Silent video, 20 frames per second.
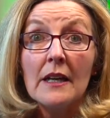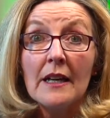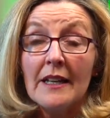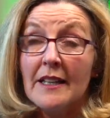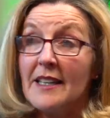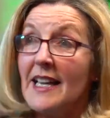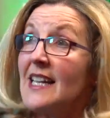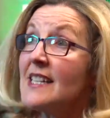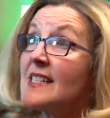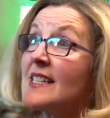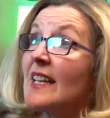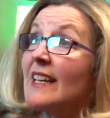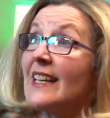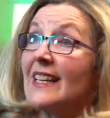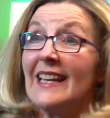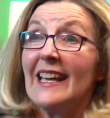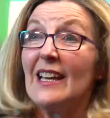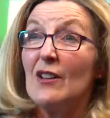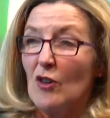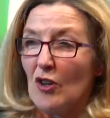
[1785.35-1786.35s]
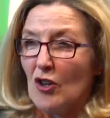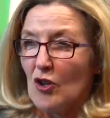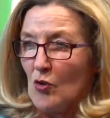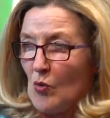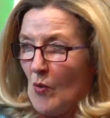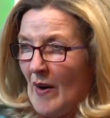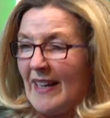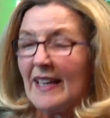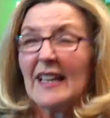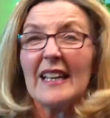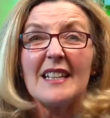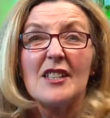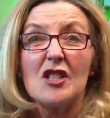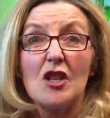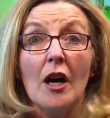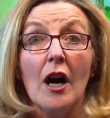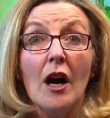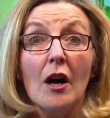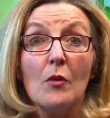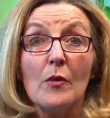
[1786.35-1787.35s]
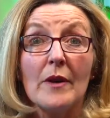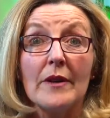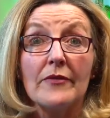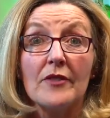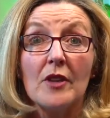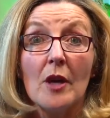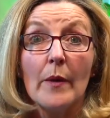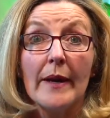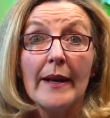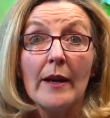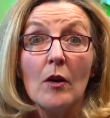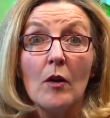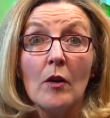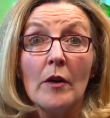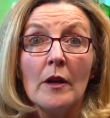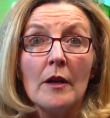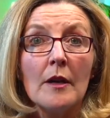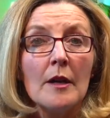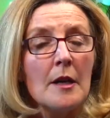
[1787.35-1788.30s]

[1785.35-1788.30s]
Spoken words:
Yes, I can hear a great guitar riff going on,